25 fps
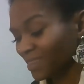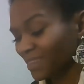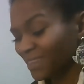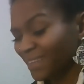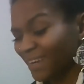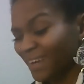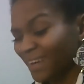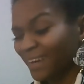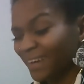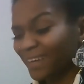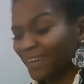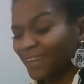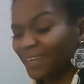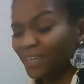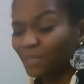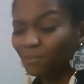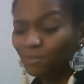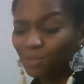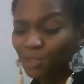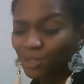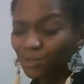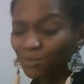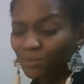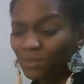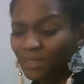that
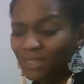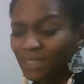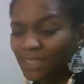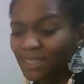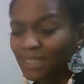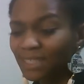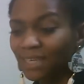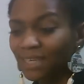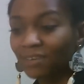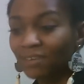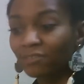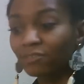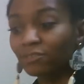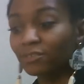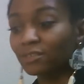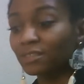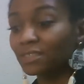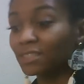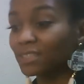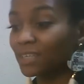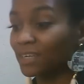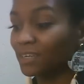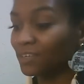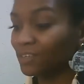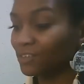keeps you in the state
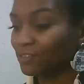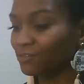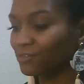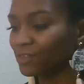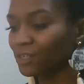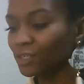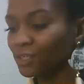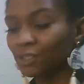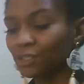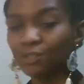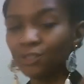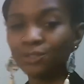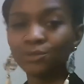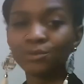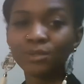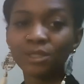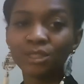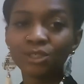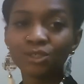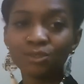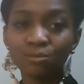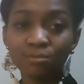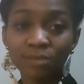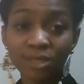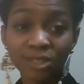state of doing
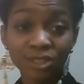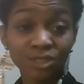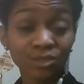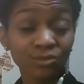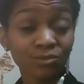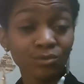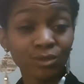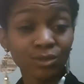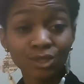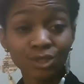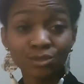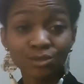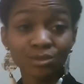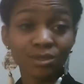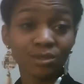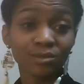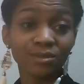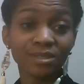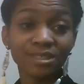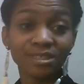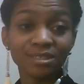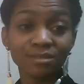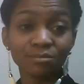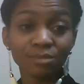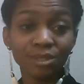too much of what you don't
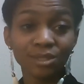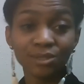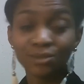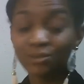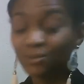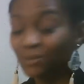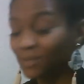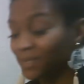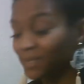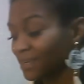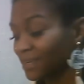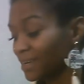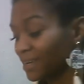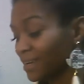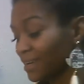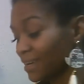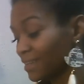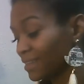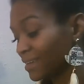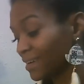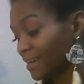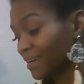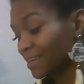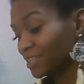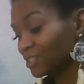need to be doing,
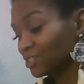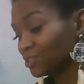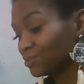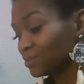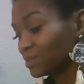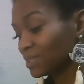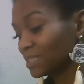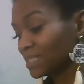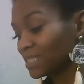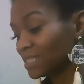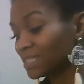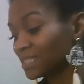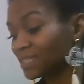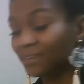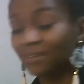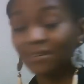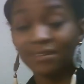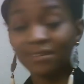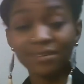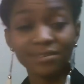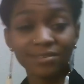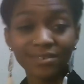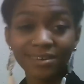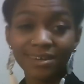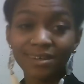that has you in the state
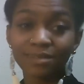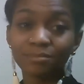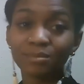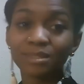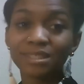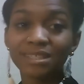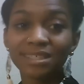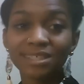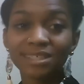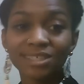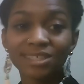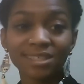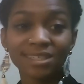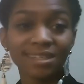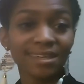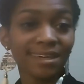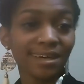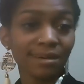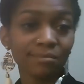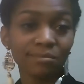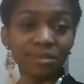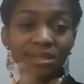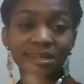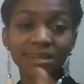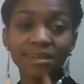of competition,
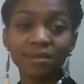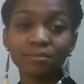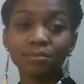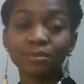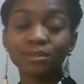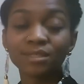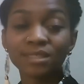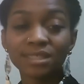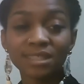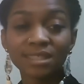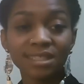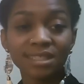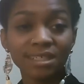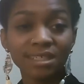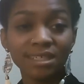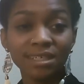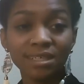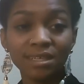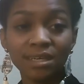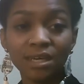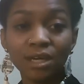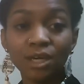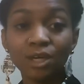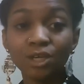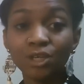not being able to
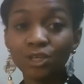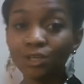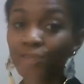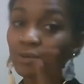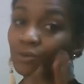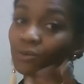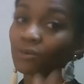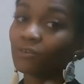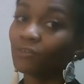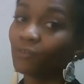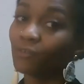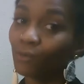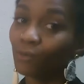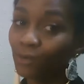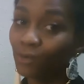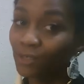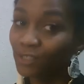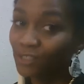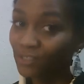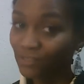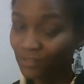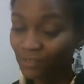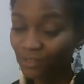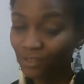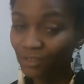see your
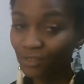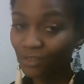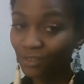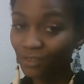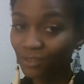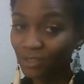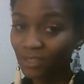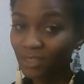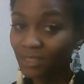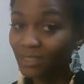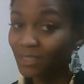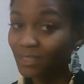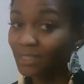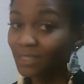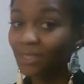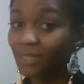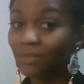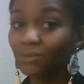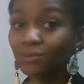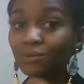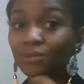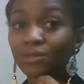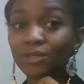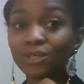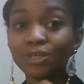forest for the trees
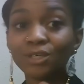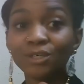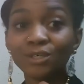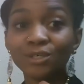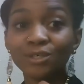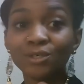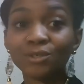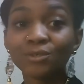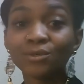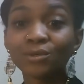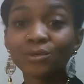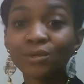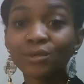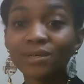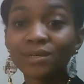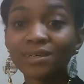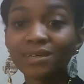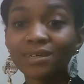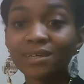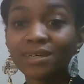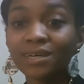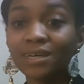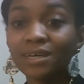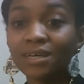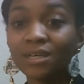and
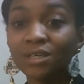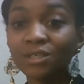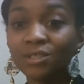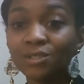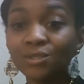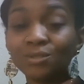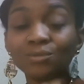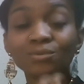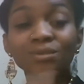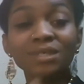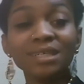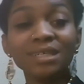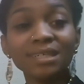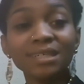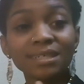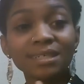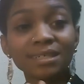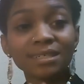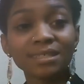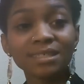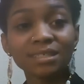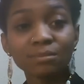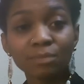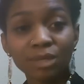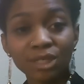your unique
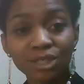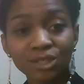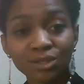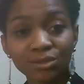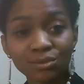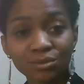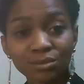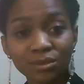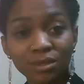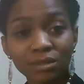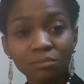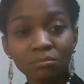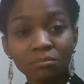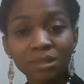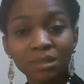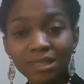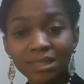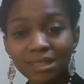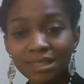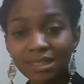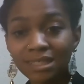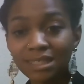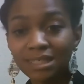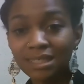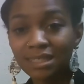special
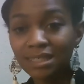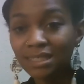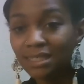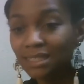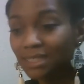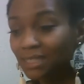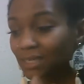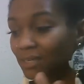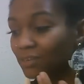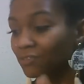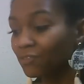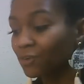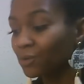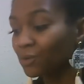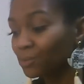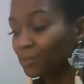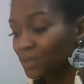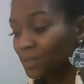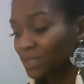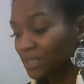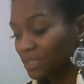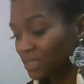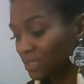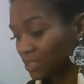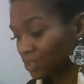abilities of who
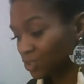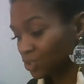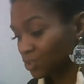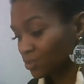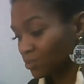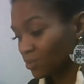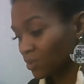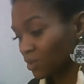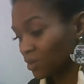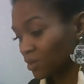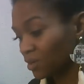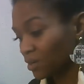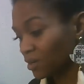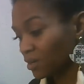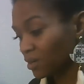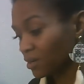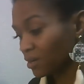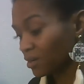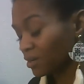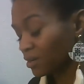it is that you are.